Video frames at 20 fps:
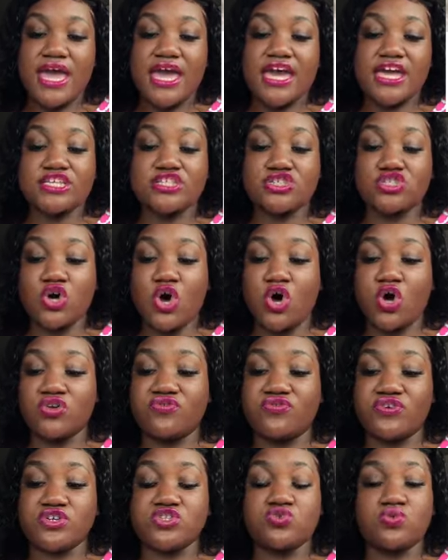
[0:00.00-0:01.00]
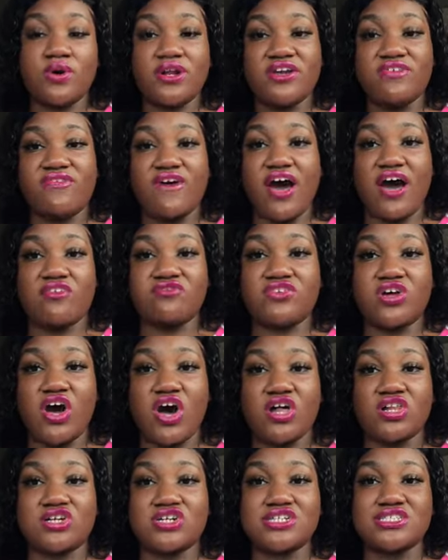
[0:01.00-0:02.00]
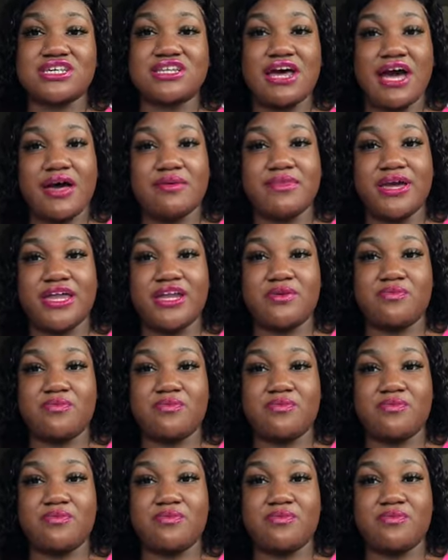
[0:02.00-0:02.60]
It sold for $25, and I made a